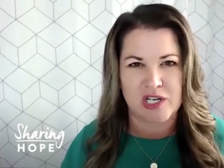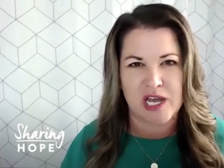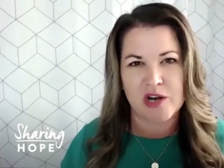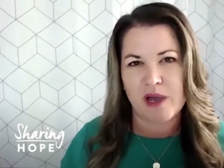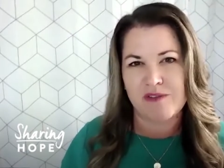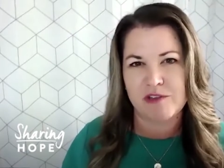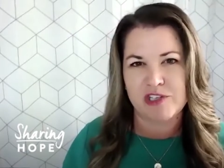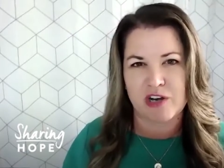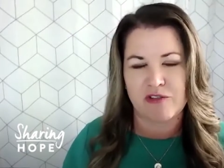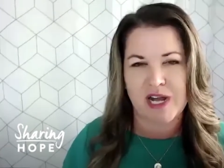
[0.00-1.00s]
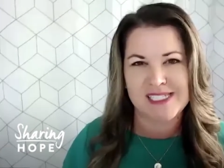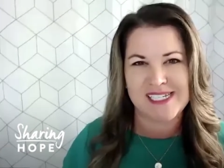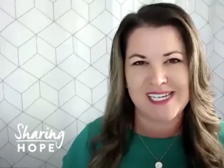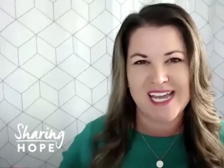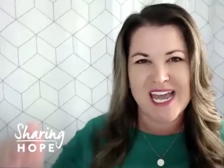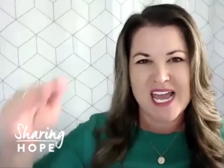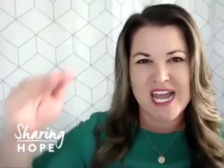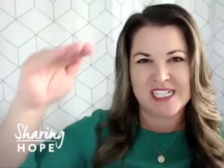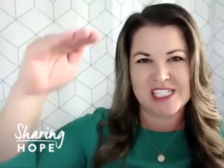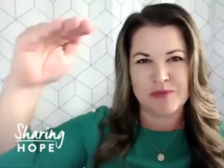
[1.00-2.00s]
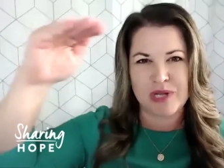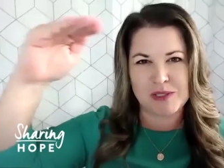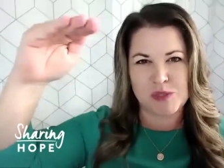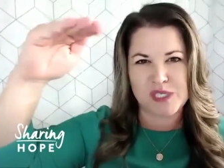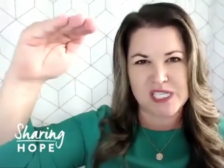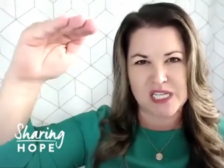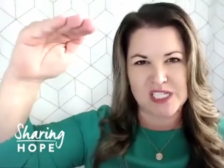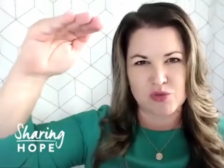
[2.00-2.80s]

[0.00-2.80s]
How do I view generosity? And sometimes we set these